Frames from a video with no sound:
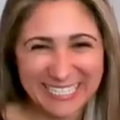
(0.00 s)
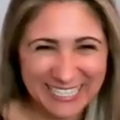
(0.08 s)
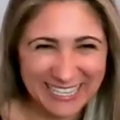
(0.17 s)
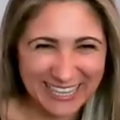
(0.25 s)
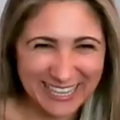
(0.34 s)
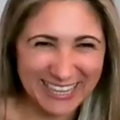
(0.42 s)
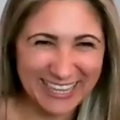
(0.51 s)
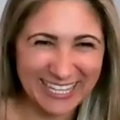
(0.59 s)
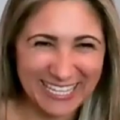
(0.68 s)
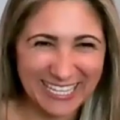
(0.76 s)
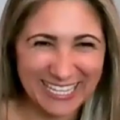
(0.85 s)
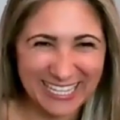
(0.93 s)
mad at
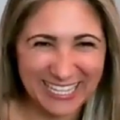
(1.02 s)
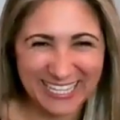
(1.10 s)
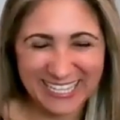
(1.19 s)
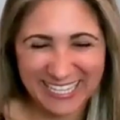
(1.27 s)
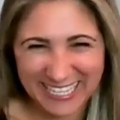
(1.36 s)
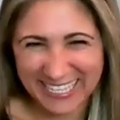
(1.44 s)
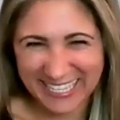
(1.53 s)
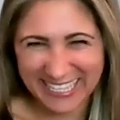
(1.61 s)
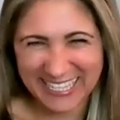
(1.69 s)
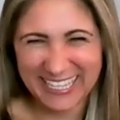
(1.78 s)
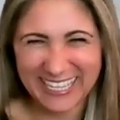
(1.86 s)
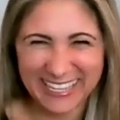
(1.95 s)
me for like
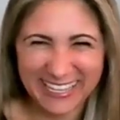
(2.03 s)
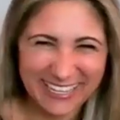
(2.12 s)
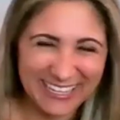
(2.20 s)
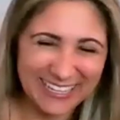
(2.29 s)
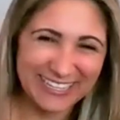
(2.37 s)
she kicks me on